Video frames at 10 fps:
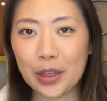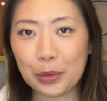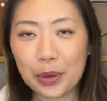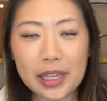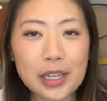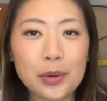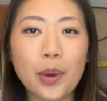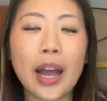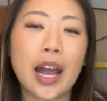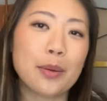the reason
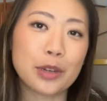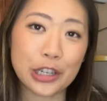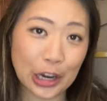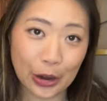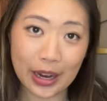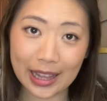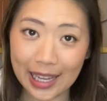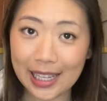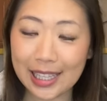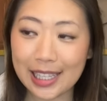why I'm sharing
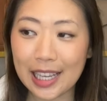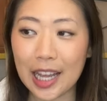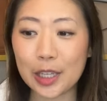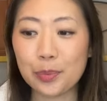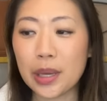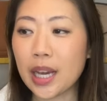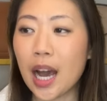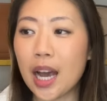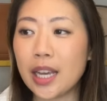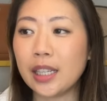this is
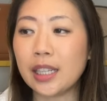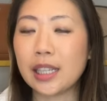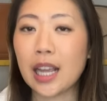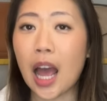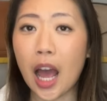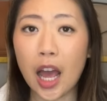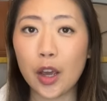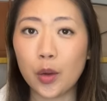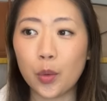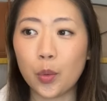because
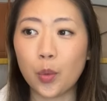I